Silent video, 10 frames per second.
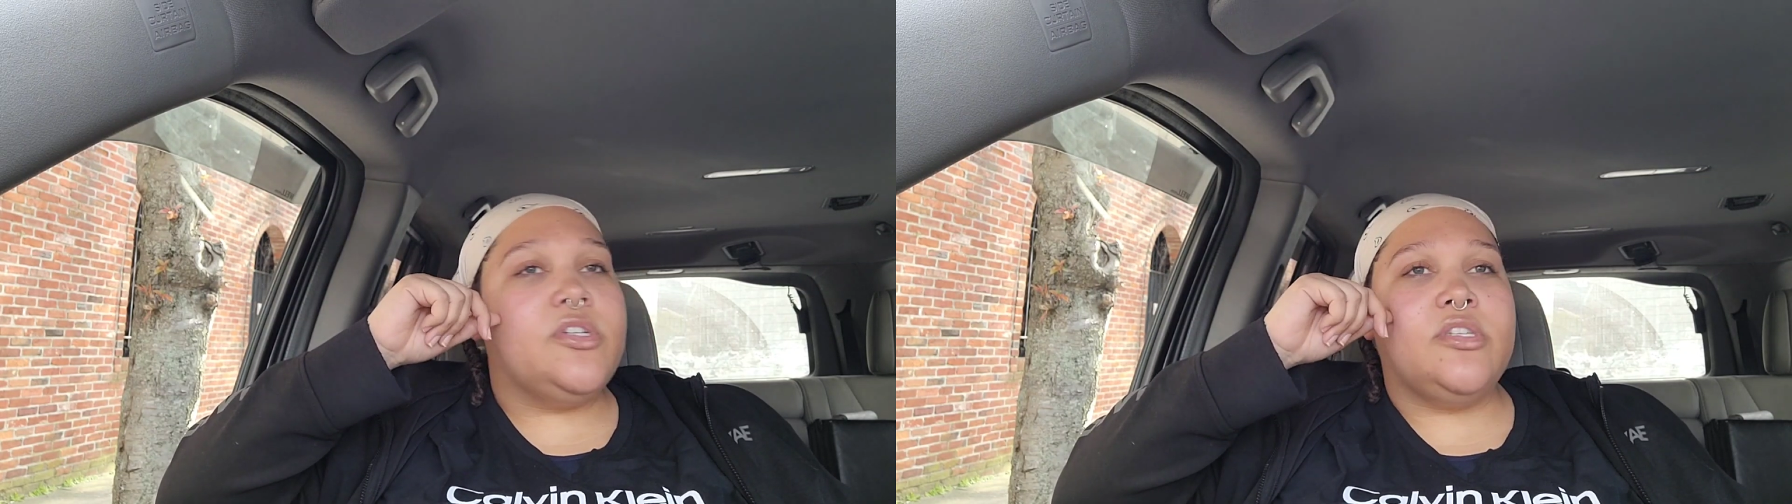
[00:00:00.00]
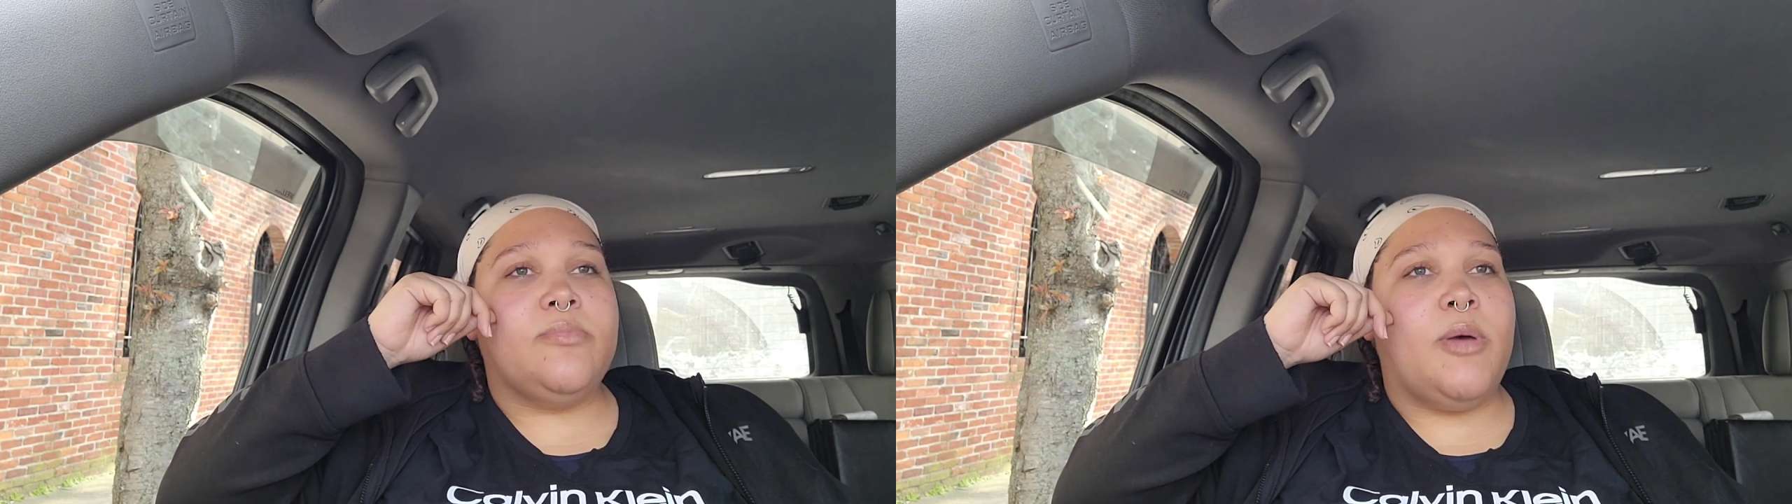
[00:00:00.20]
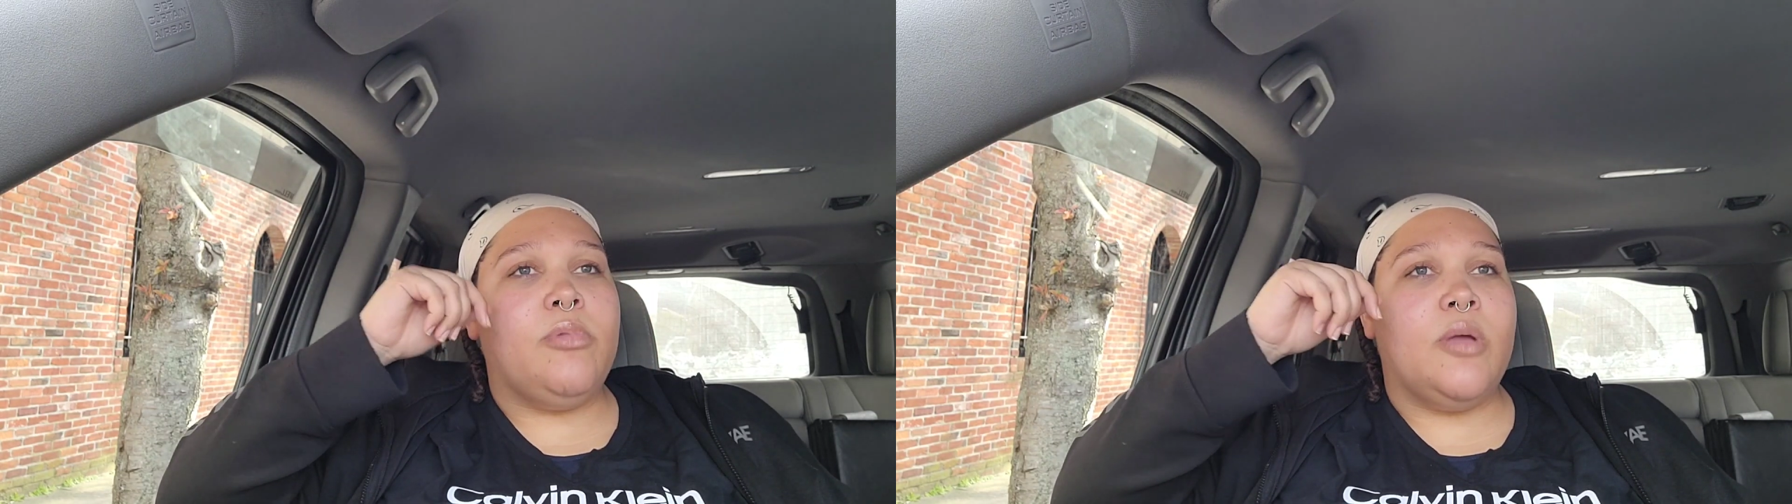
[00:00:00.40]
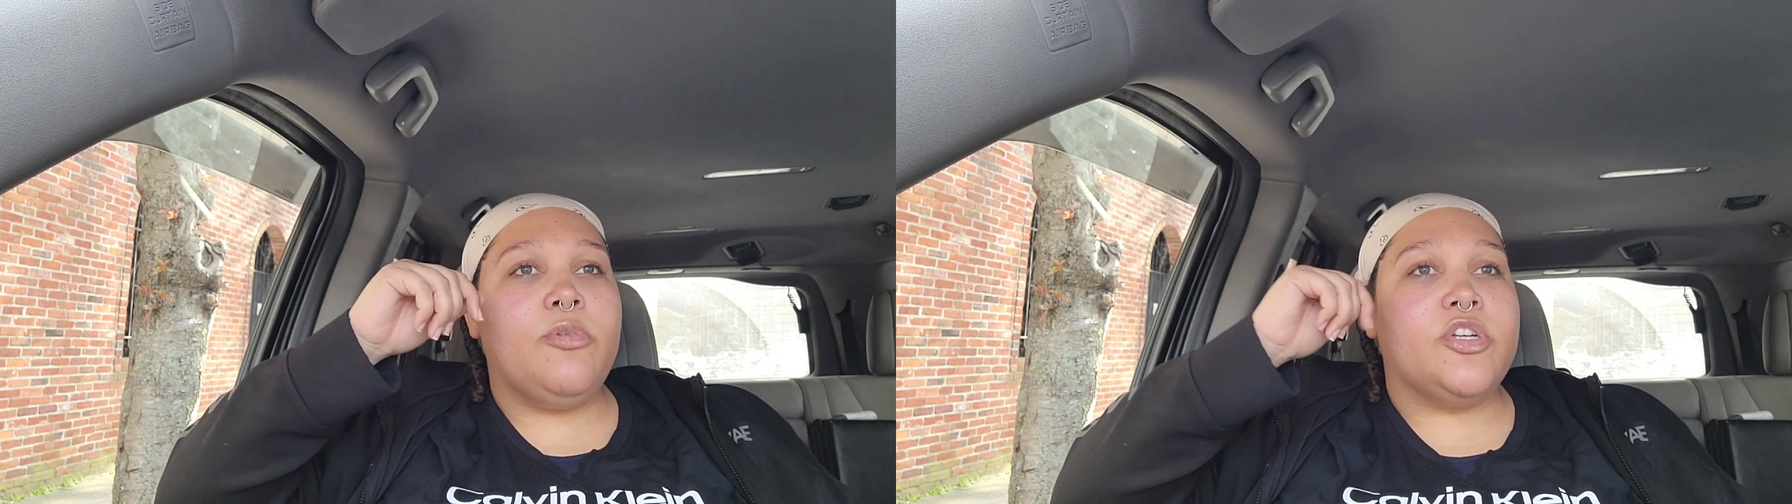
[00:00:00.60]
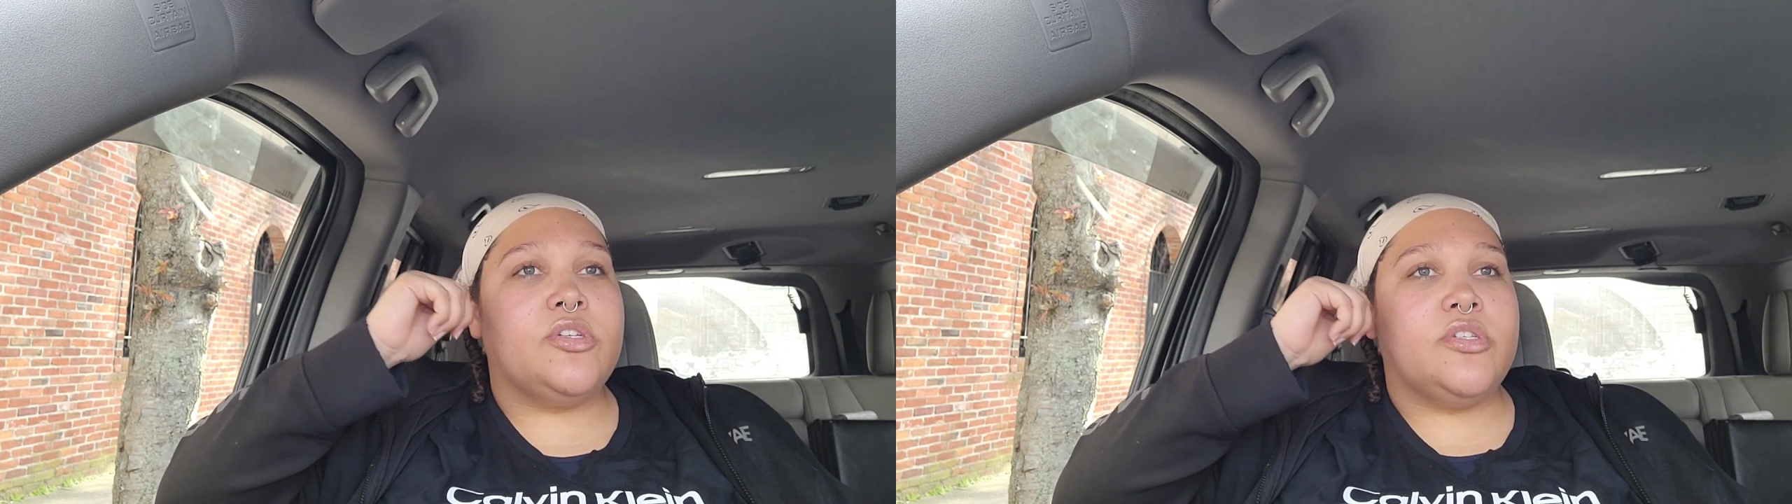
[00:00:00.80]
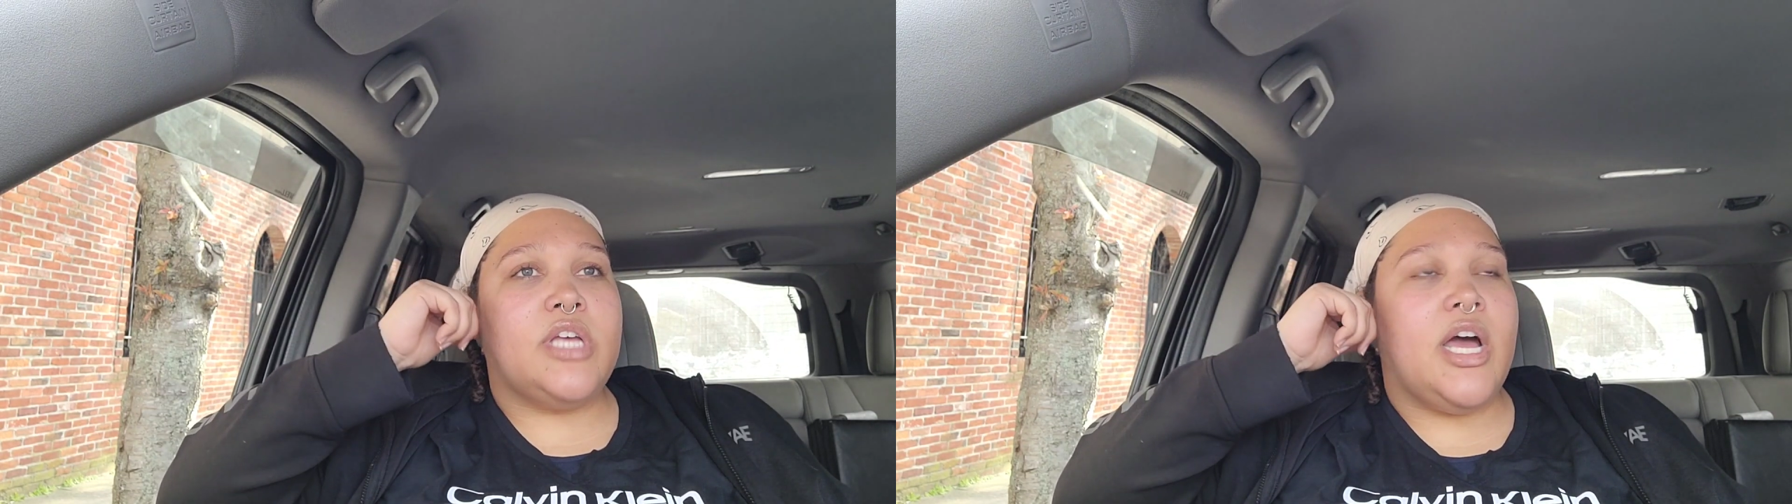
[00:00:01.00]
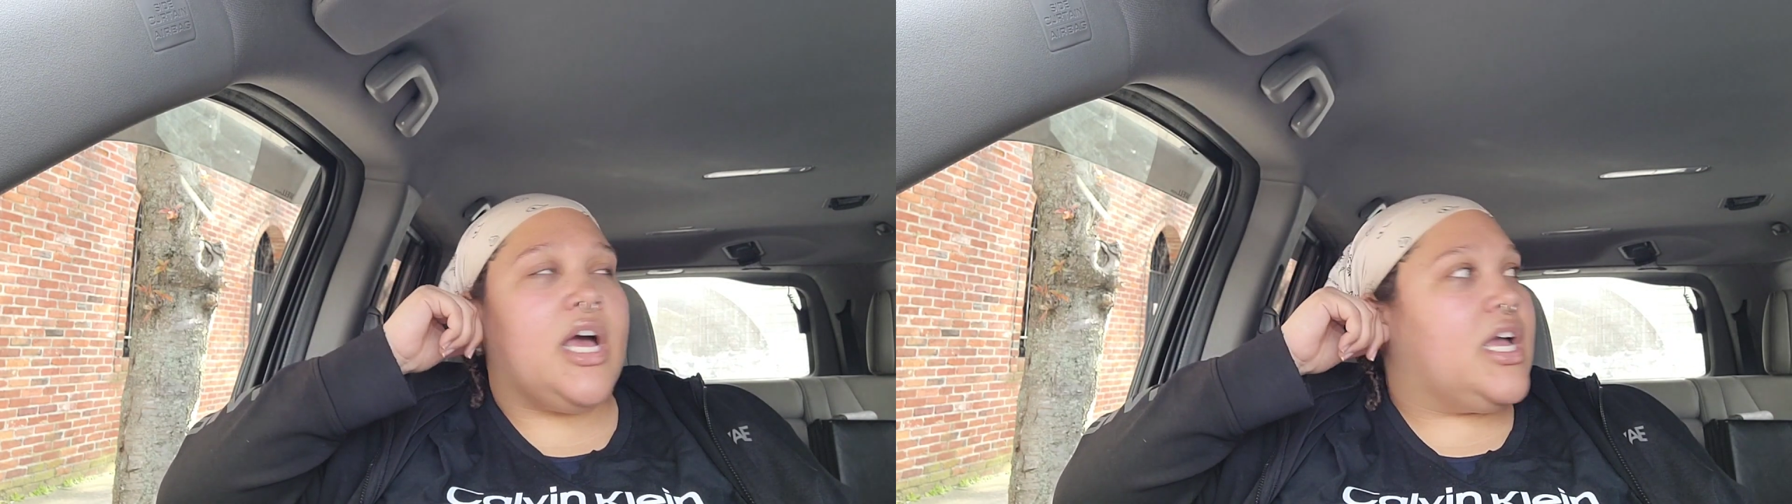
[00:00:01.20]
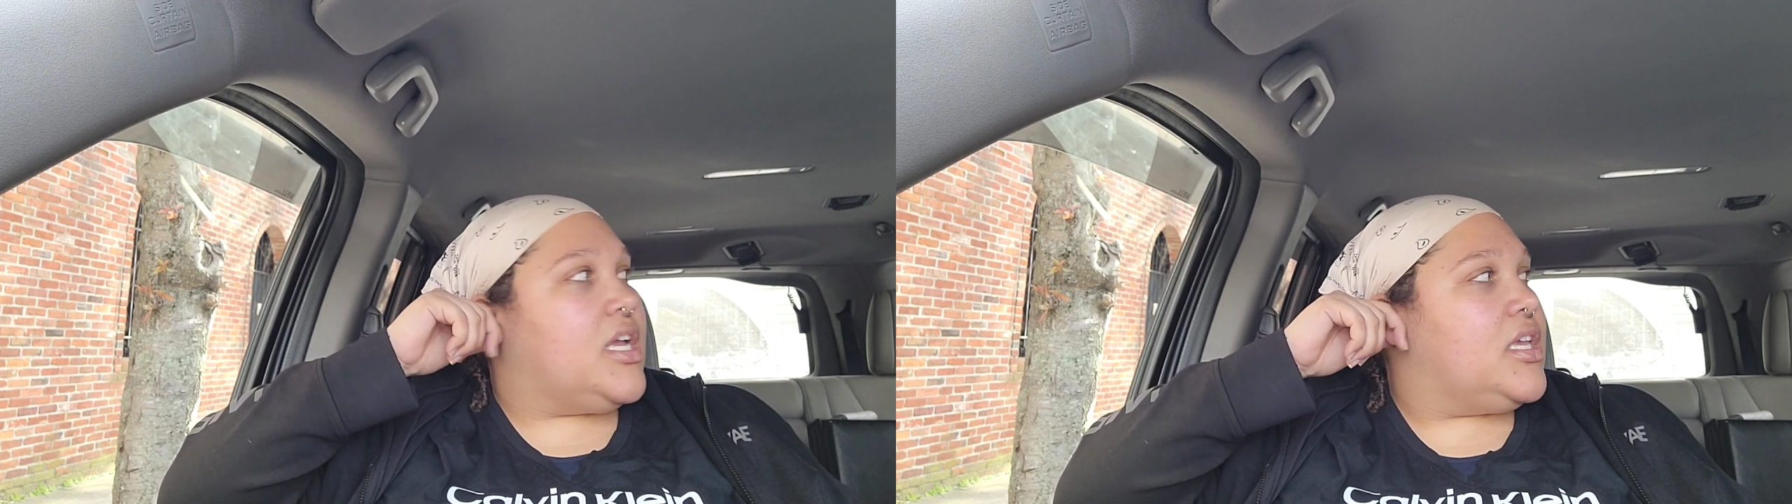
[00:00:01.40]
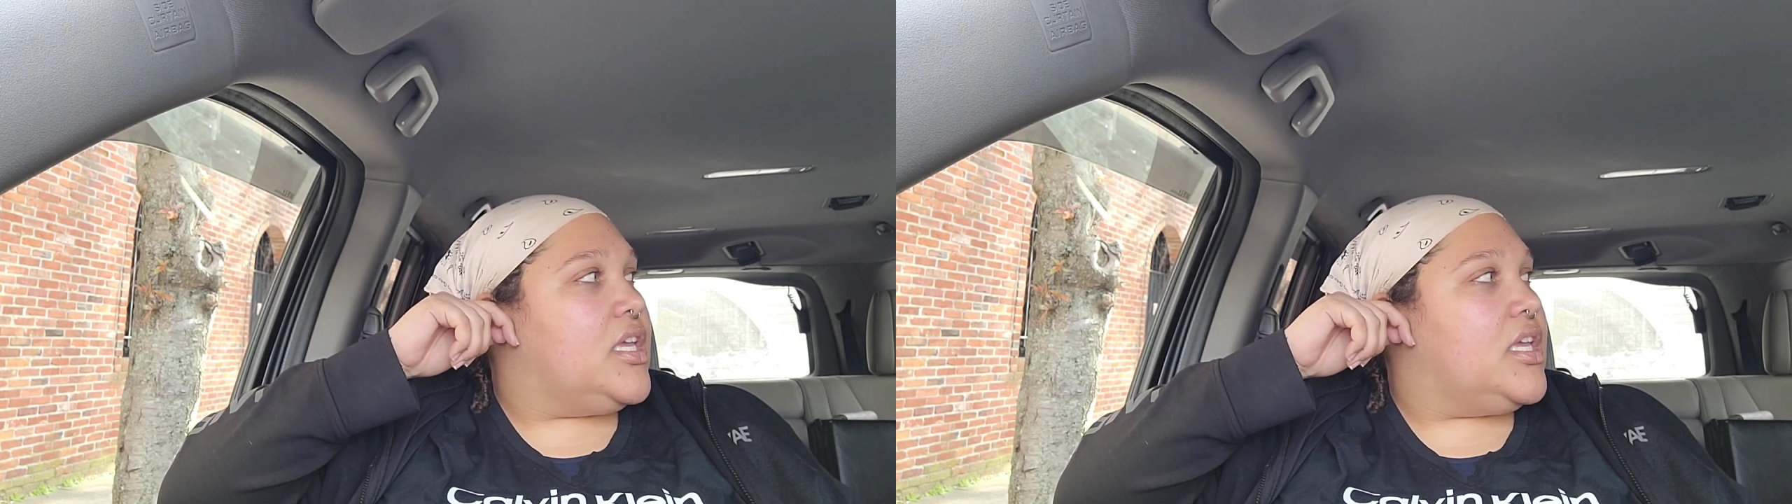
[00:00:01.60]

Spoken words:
is my blood pressure is high.